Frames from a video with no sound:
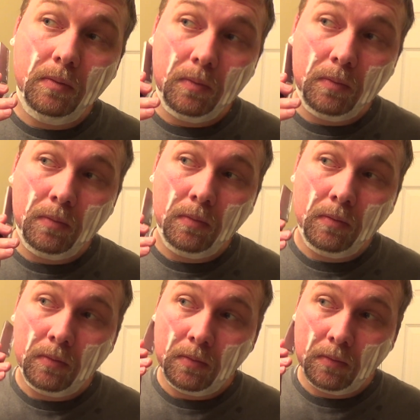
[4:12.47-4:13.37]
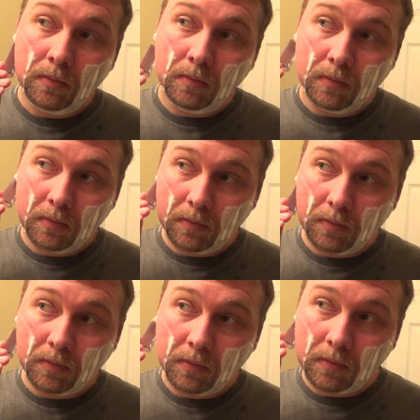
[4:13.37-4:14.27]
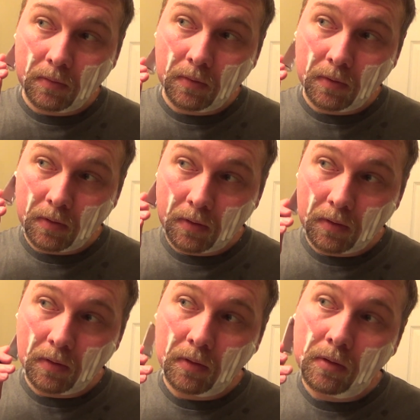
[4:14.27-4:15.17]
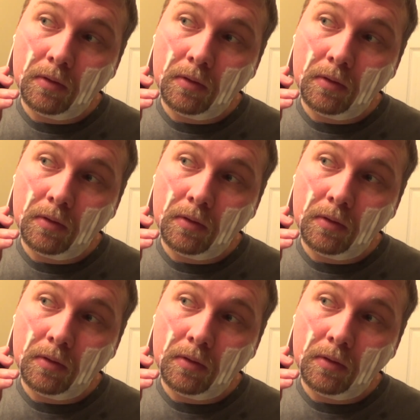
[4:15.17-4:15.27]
(no one is talking)